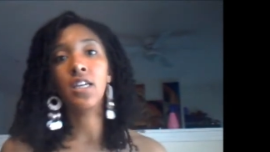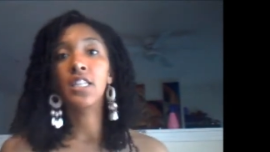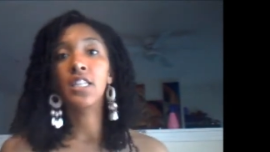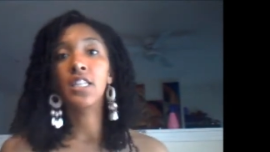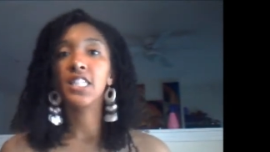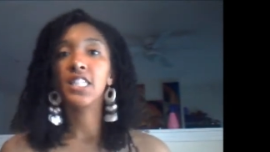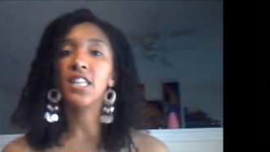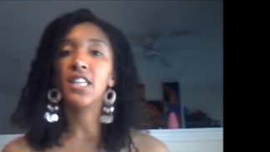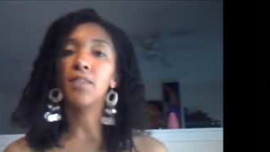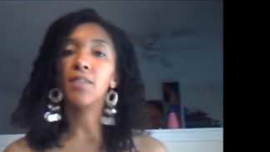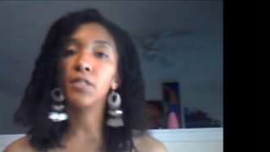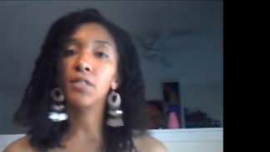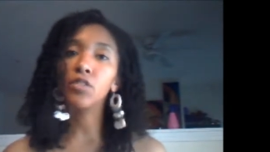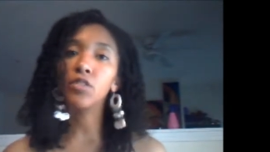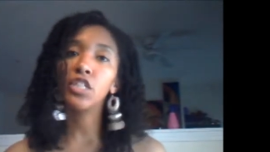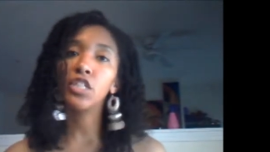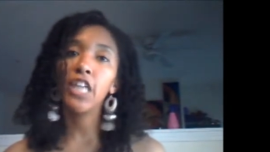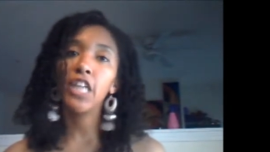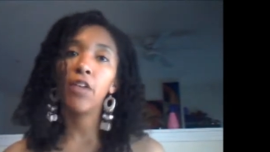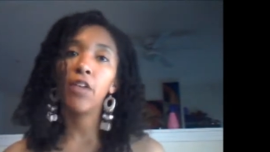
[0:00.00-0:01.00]
So I'm just going to
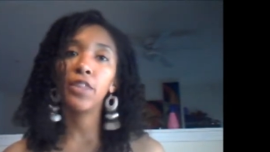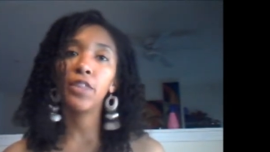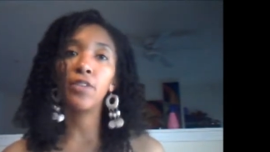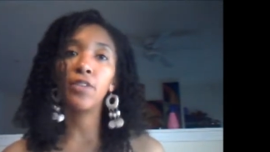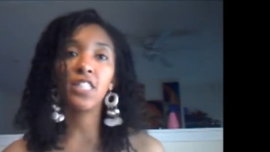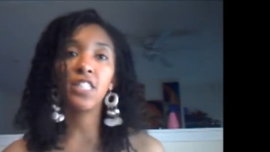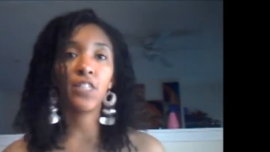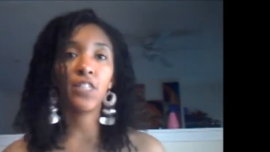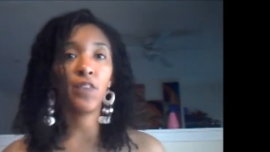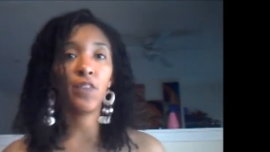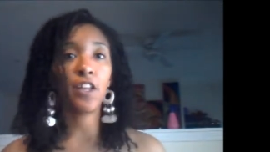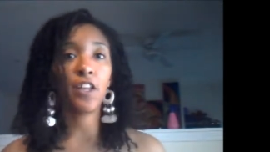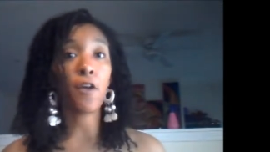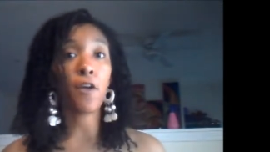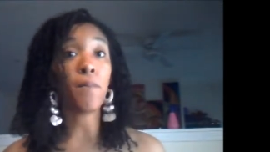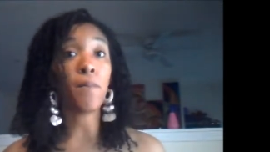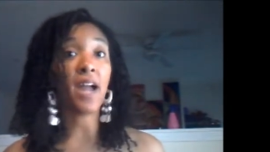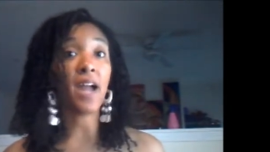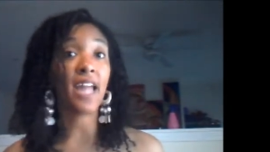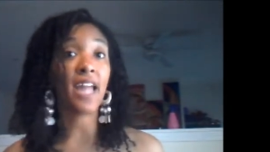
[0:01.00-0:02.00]
share with you in this video
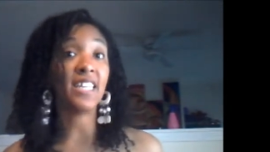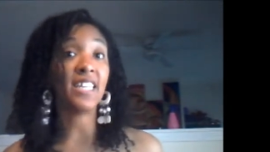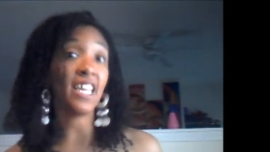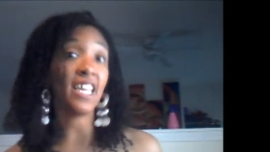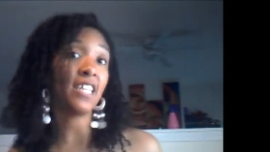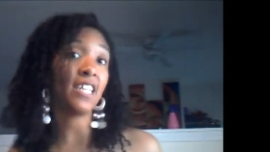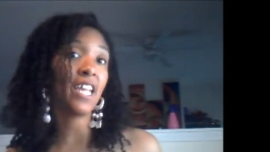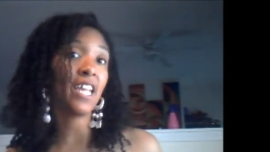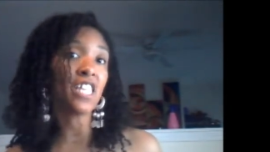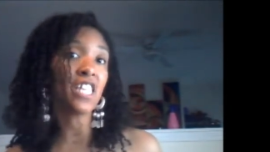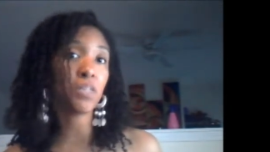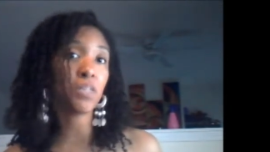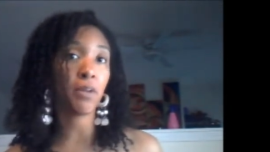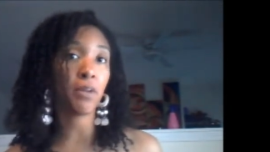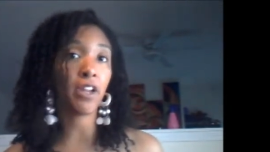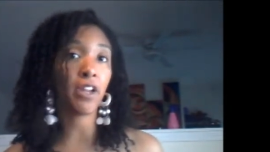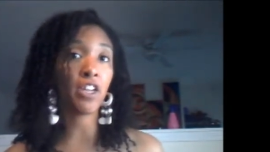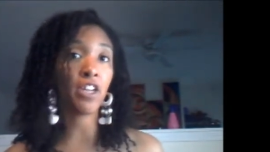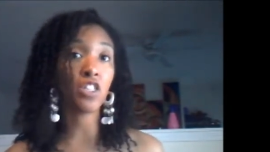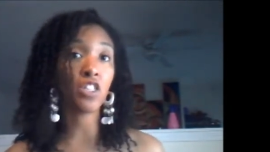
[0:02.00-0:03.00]
my day-to-day
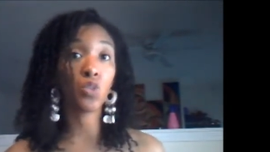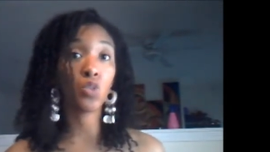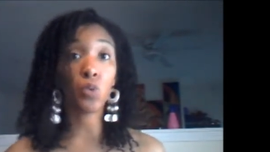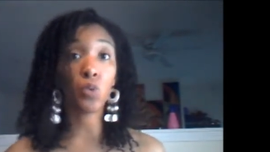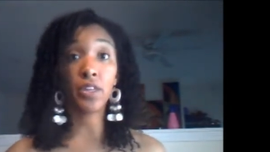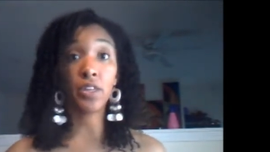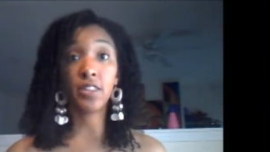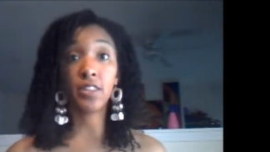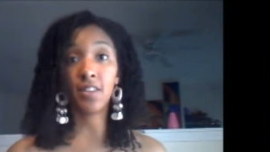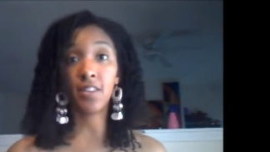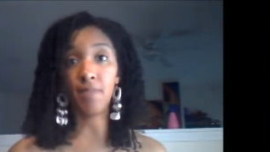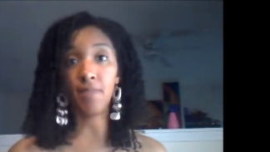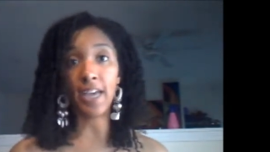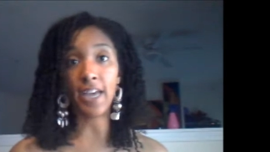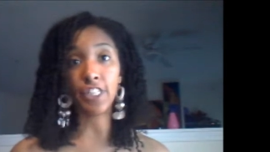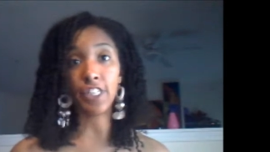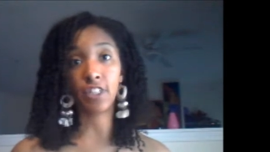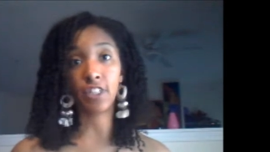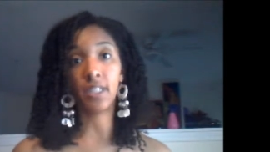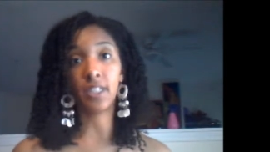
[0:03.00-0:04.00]
experience with the
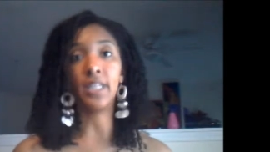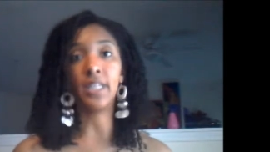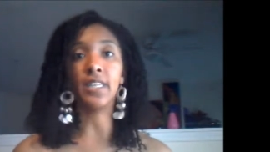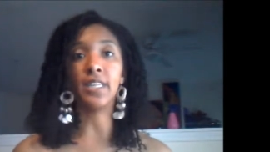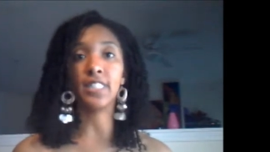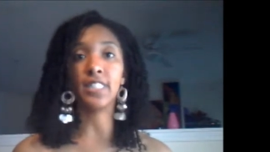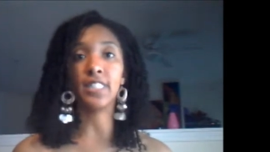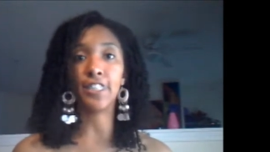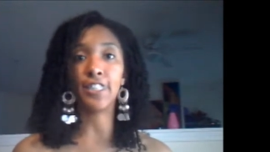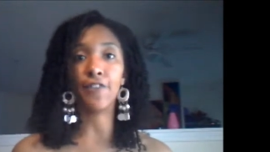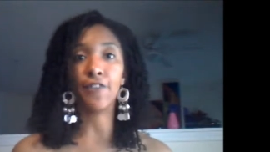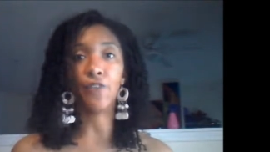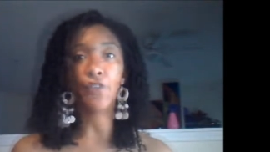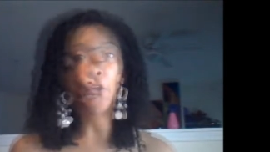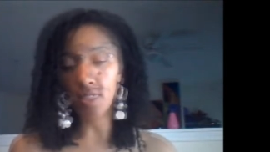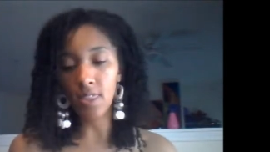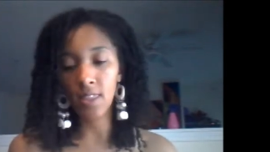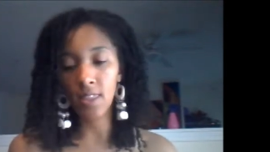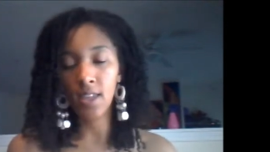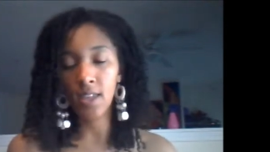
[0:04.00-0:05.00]
Master Cleanse so far.